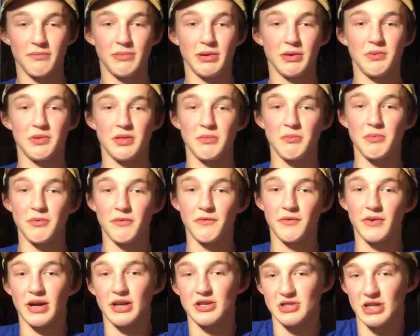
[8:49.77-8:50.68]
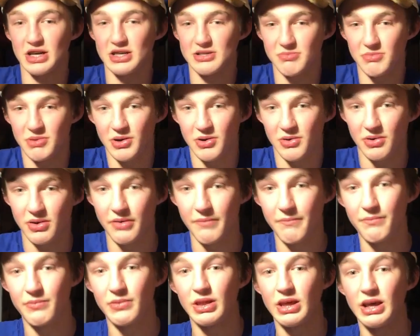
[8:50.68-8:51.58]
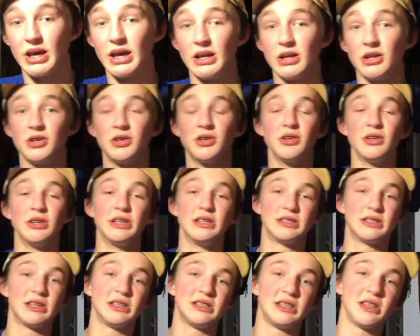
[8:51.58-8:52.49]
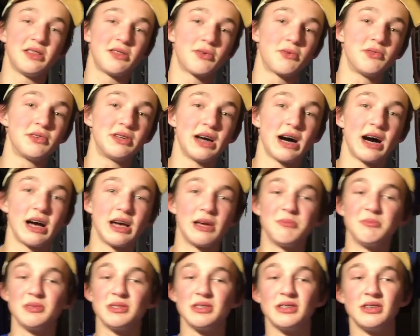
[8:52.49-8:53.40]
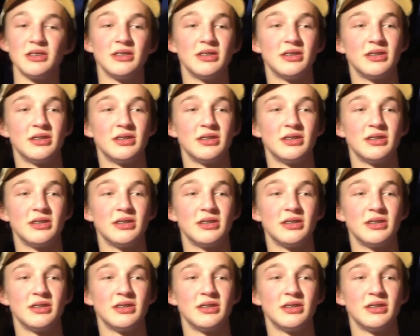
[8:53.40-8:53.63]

played with him in franchise mode, and goodness, just he throw dimes.